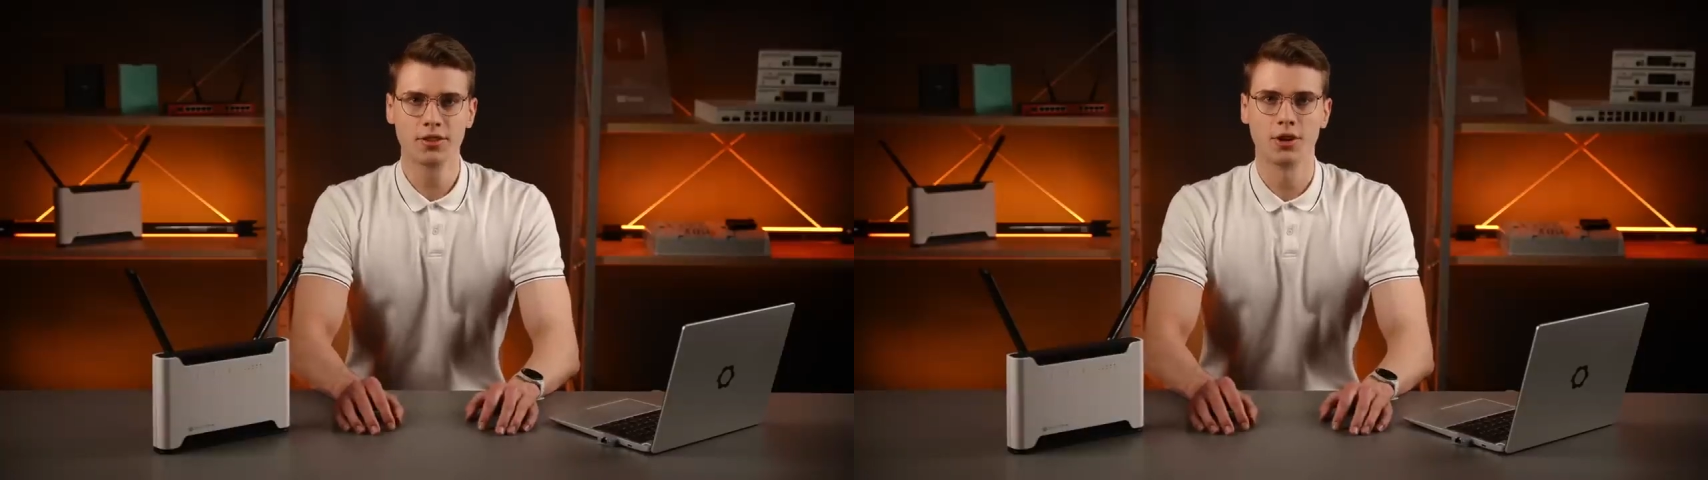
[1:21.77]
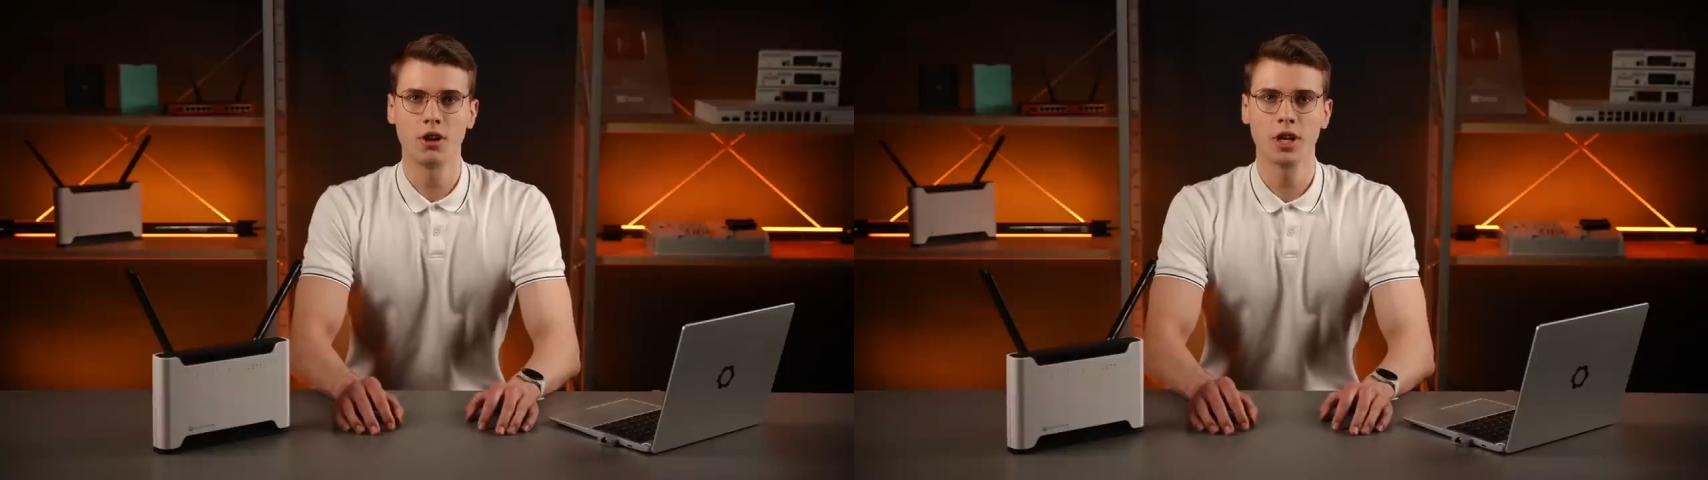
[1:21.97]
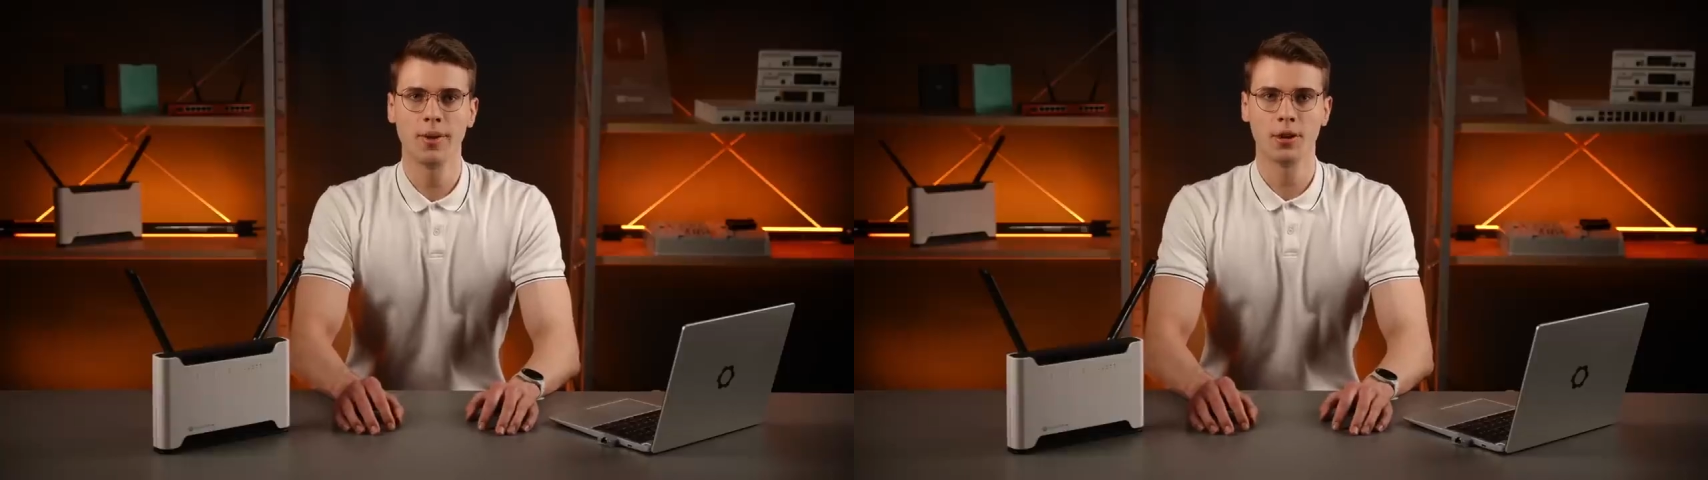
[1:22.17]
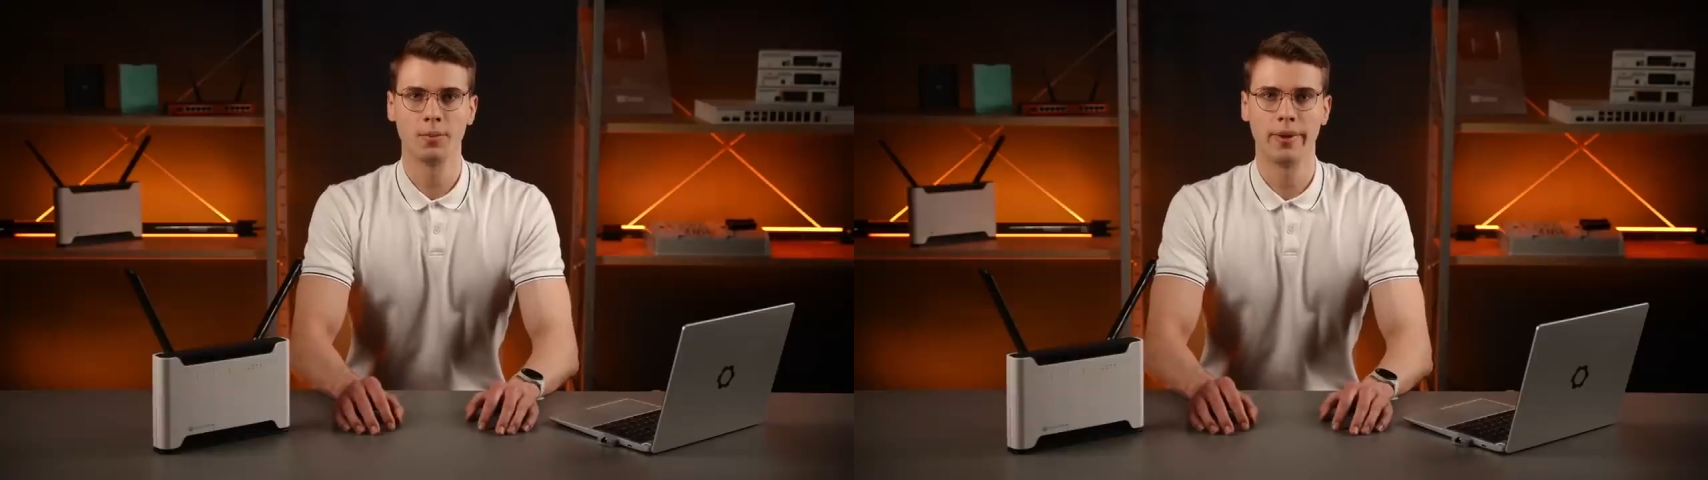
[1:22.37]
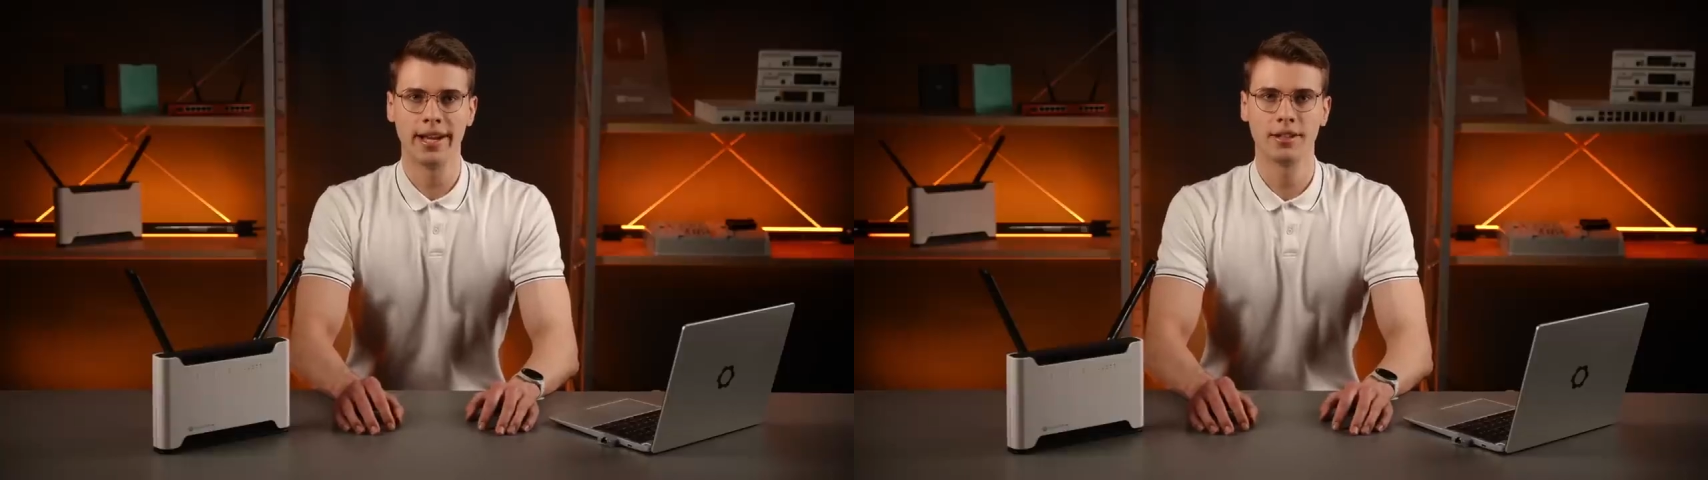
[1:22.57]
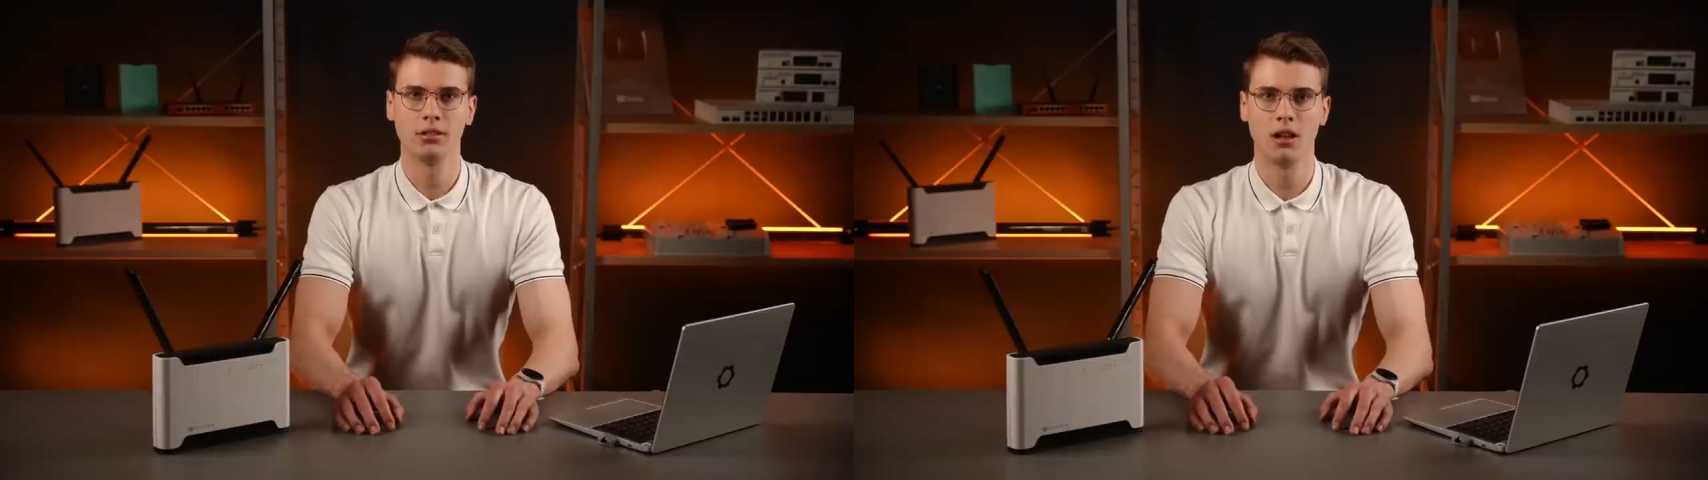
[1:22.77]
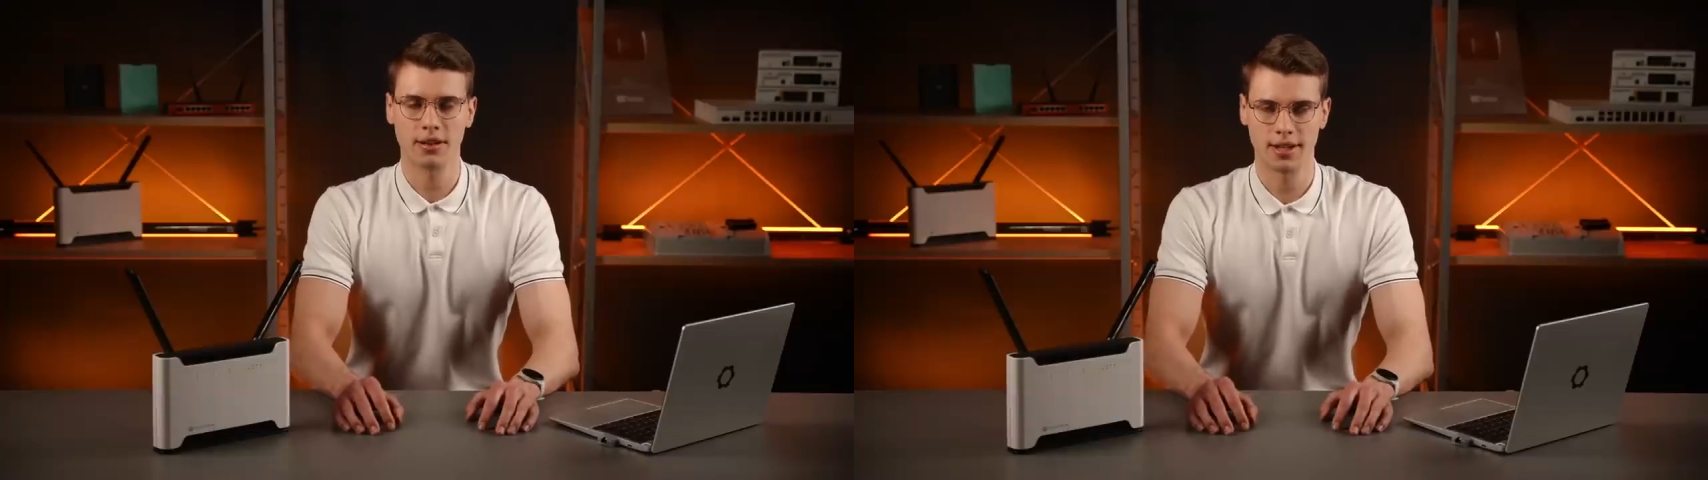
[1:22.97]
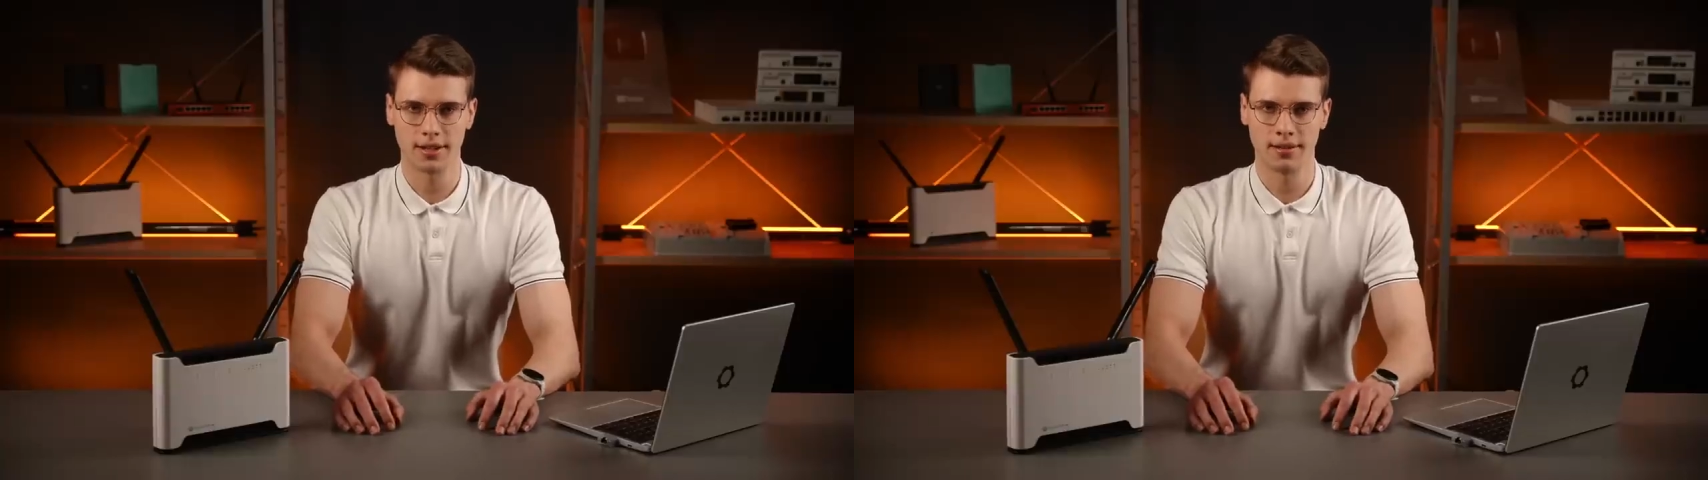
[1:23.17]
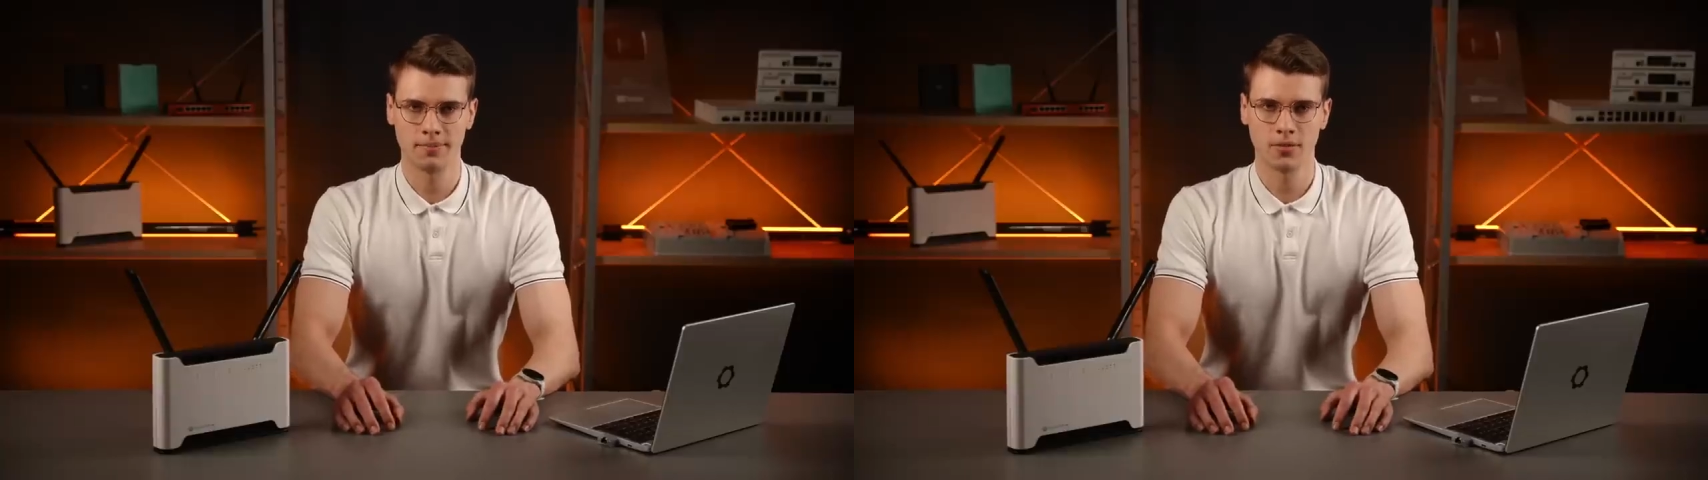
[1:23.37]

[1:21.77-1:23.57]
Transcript: talk about band blocking.